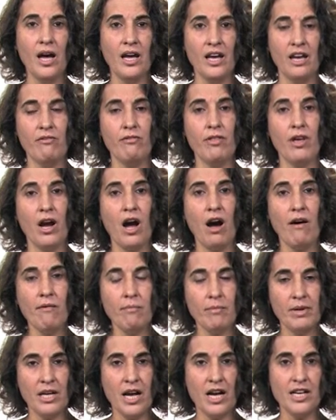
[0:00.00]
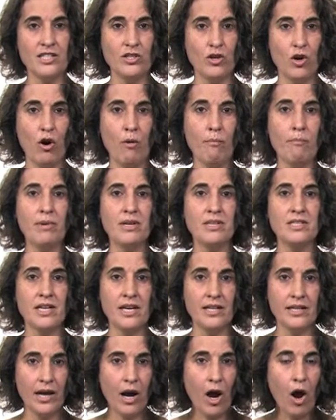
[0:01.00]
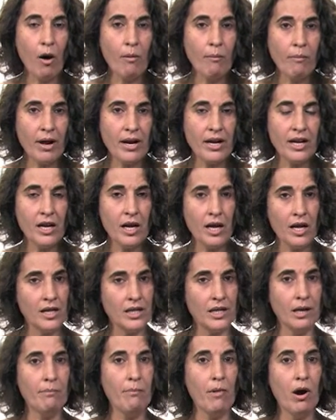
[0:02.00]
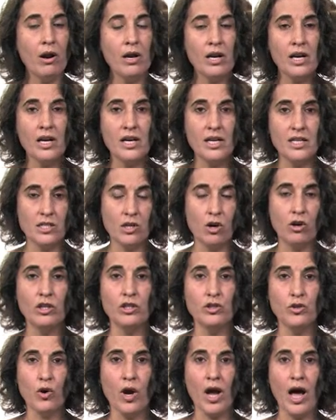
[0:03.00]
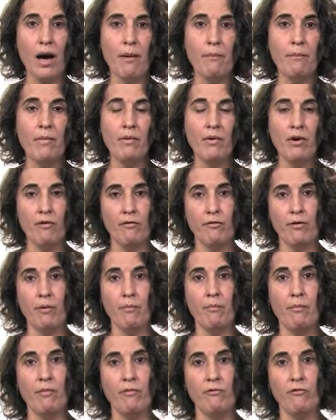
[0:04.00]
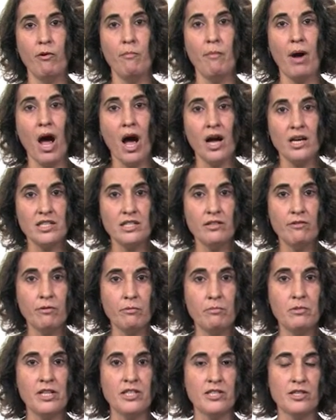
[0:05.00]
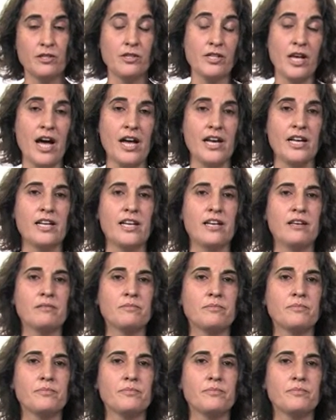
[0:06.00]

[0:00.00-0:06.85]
If the government has to compensate the company, the money is going to come from us, from the society.